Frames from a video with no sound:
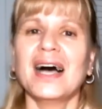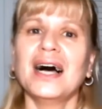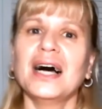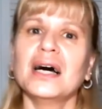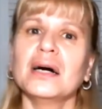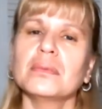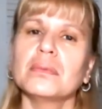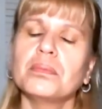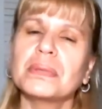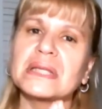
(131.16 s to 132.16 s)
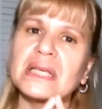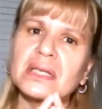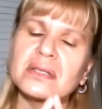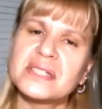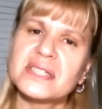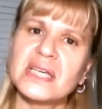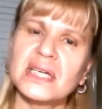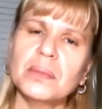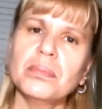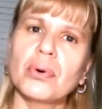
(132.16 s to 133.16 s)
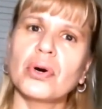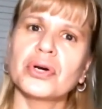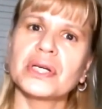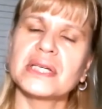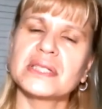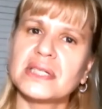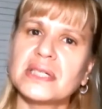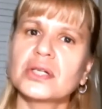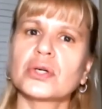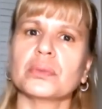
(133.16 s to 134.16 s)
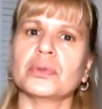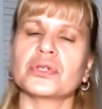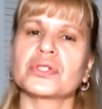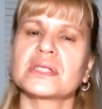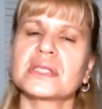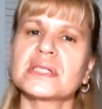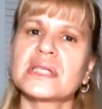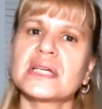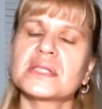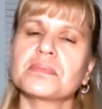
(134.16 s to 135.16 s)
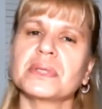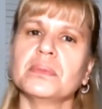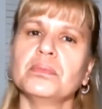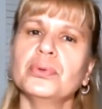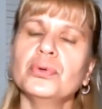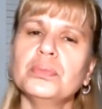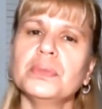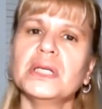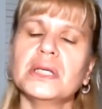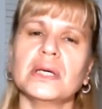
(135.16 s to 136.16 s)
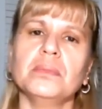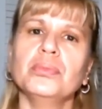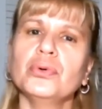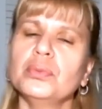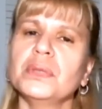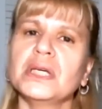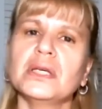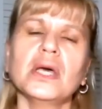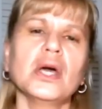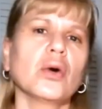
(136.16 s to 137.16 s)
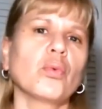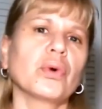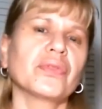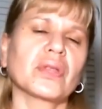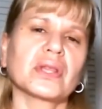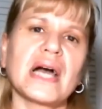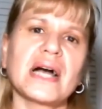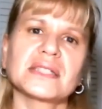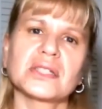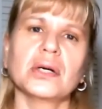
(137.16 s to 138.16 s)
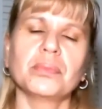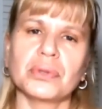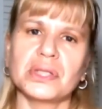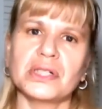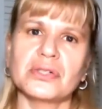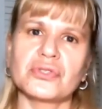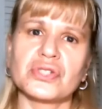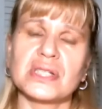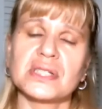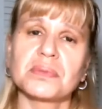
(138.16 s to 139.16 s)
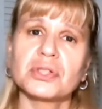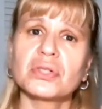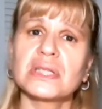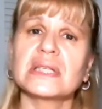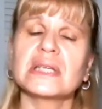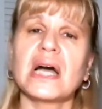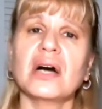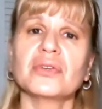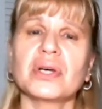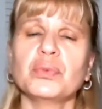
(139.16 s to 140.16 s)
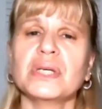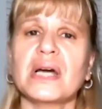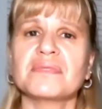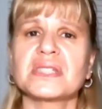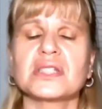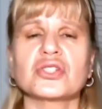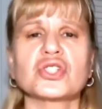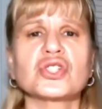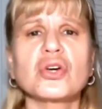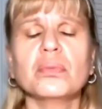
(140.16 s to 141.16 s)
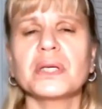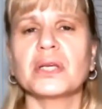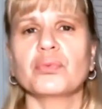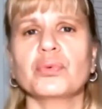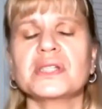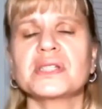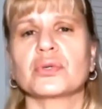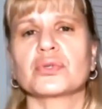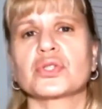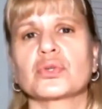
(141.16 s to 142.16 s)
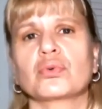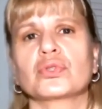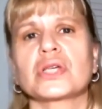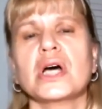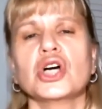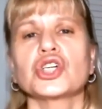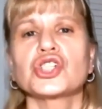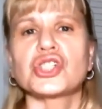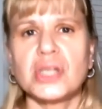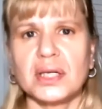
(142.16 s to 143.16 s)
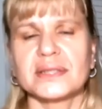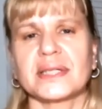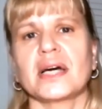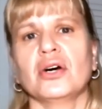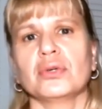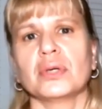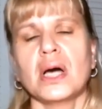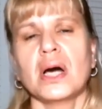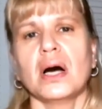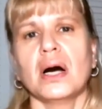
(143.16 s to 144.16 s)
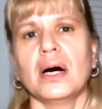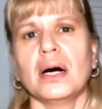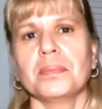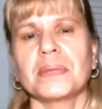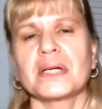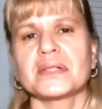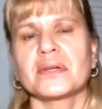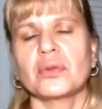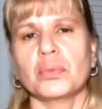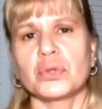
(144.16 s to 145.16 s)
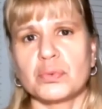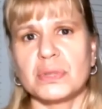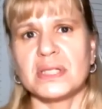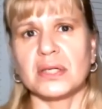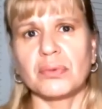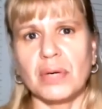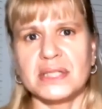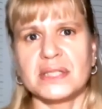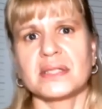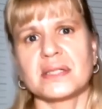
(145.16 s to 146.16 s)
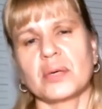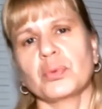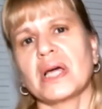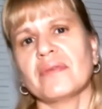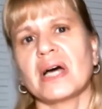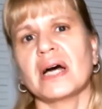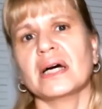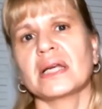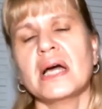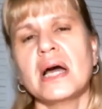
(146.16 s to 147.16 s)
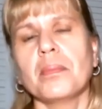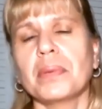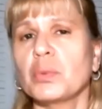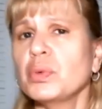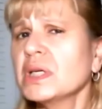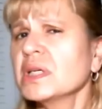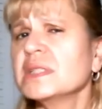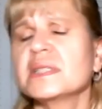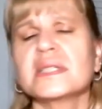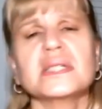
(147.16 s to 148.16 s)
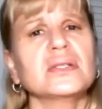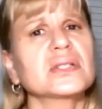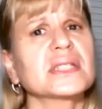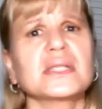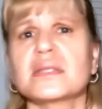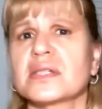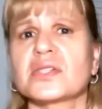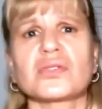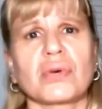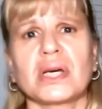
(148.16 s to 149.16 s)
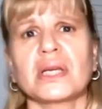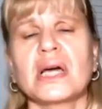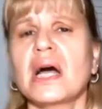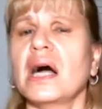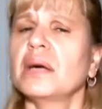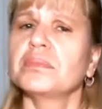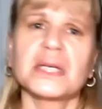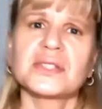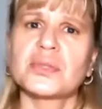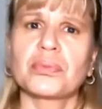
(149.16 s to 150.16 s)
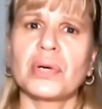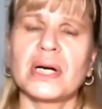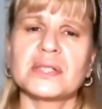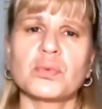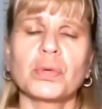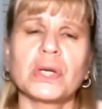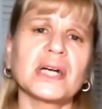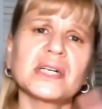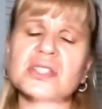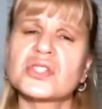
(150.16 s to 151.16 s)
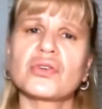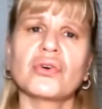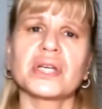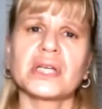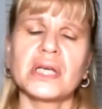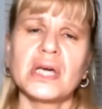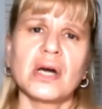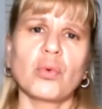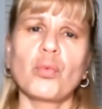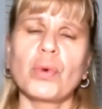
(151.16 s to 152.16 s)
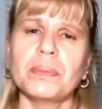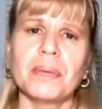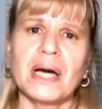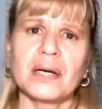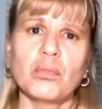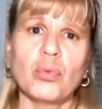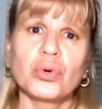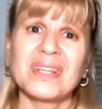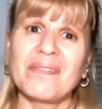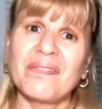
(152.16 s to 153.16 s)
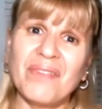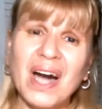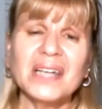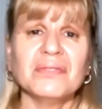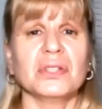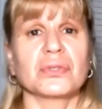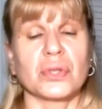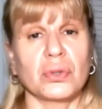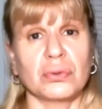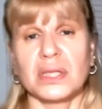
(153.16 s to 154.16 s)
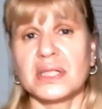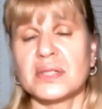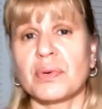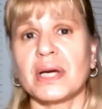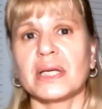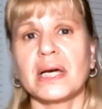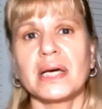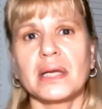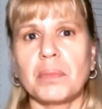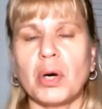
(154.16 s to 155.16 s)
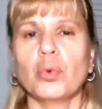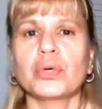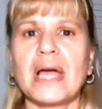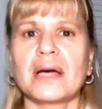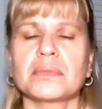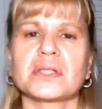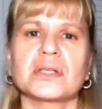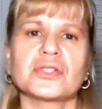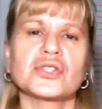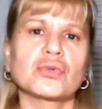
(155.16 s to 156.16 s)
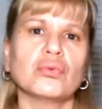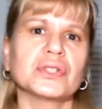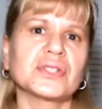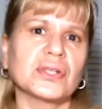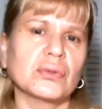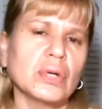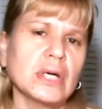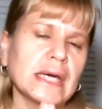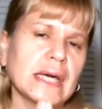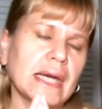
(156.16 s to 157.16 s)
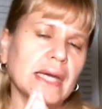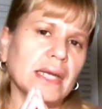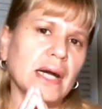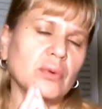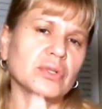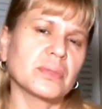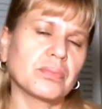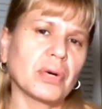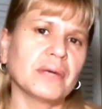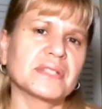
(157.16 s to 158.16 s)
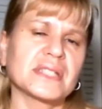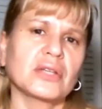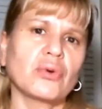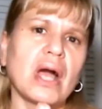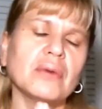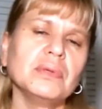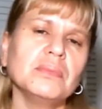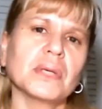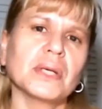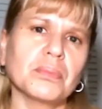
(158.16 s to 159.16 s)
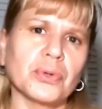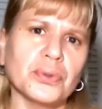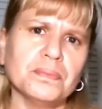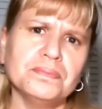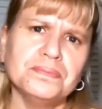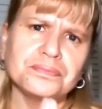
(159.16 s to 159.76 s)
Uh, but then the second part is e-commerce. This has been booming and booming with the last couple years, especially now that we have seen so many retail stores shut down uh, because of the most recent crisis that we have had. But we can continue seeing this trend. I'm not surprised. When I got started way back more than five years ago, that's right, I had my own Amazon store too, and I was a private seller. I remember